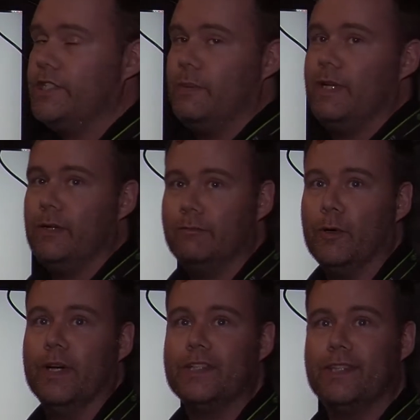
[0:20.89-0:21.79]
G P U, of
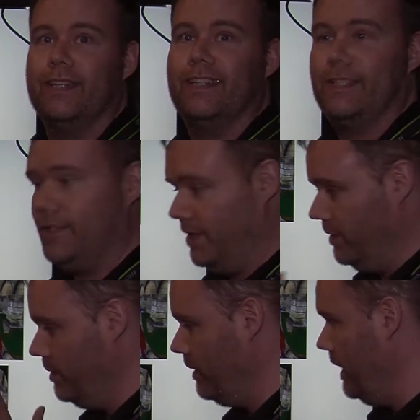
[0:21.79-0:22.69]
course,
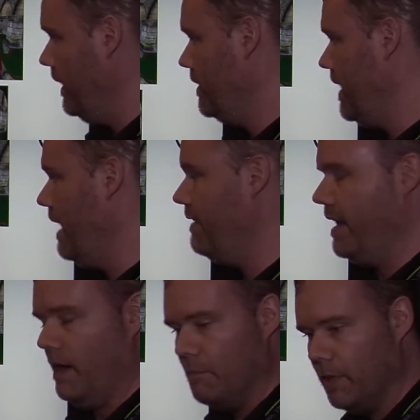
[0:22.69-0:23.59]
to, uh, to have
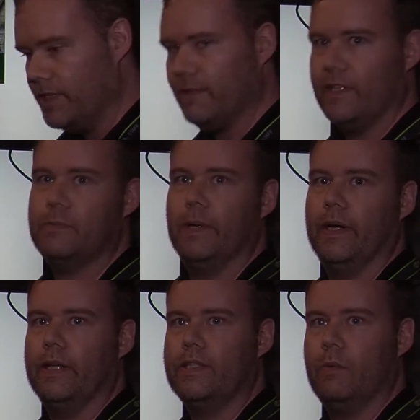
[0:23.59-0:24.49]
that immersive
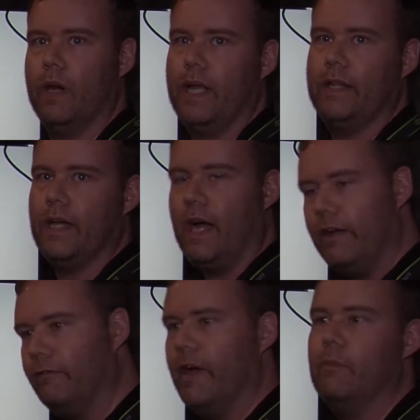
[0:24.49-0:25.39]
experience. You want to get the high
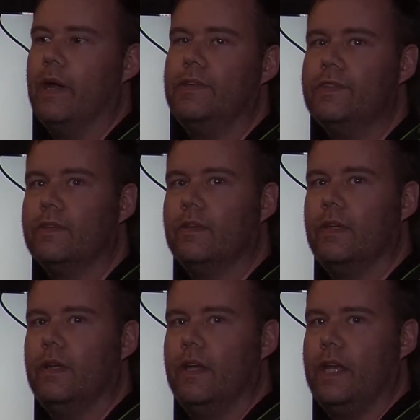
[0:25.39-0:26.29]
frame rates.
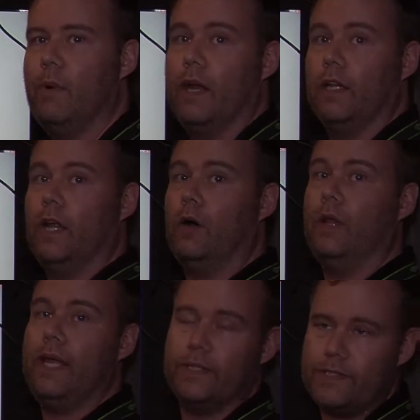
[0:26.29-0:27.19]
You want low
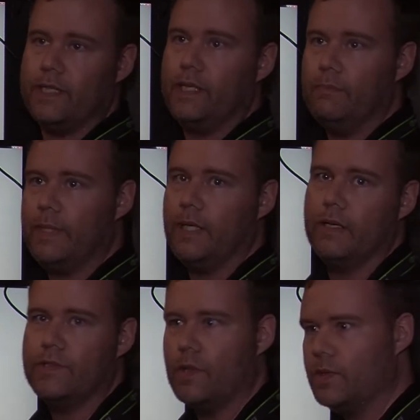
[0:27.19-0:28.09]
latency,
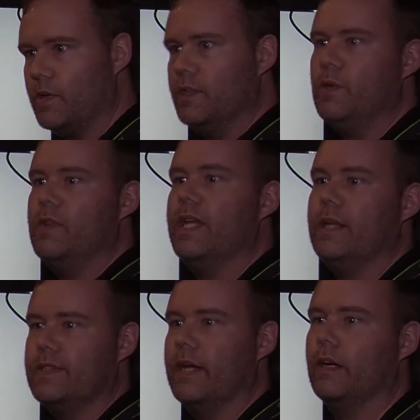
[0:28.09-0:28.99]
because those are the two
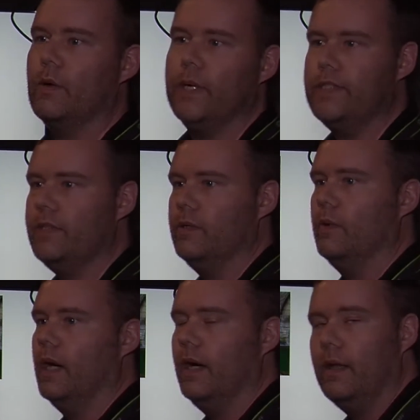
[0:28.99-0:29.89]
things that are going
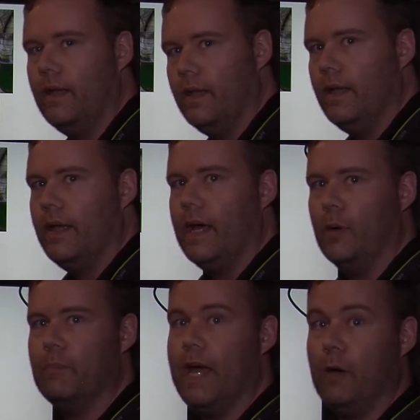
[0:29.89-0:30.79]
to uh,
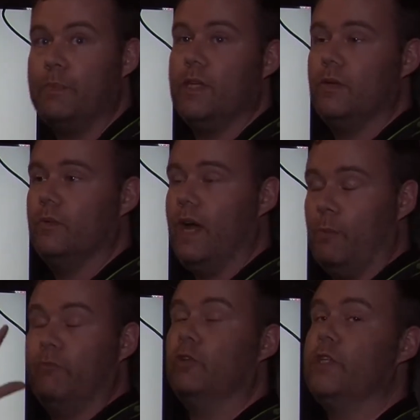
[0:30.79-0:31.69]
help help you
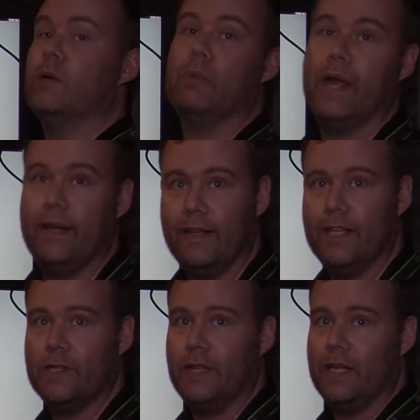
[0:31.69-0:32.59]
help fool your brain
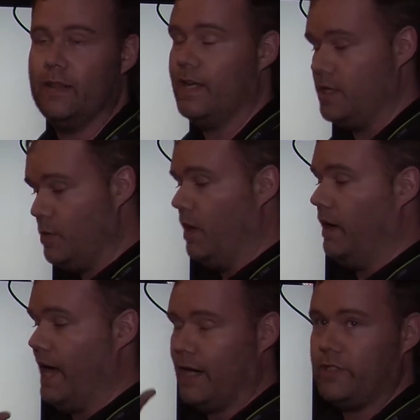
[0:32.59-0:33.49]
into thinking that you
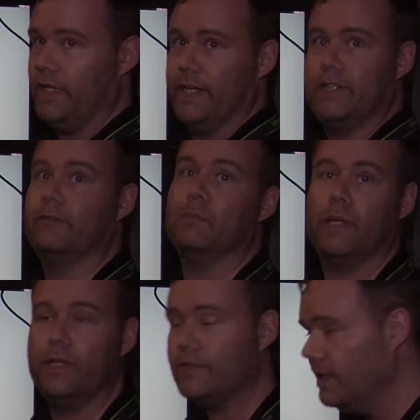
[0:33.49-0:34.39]
are actually in a different
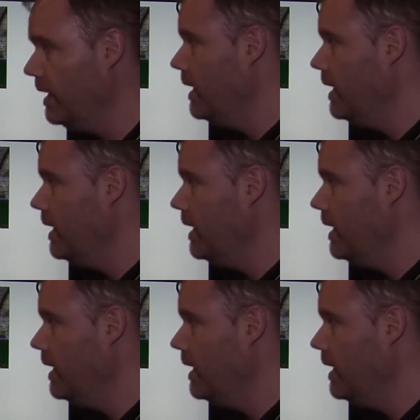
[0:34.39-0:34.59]
place.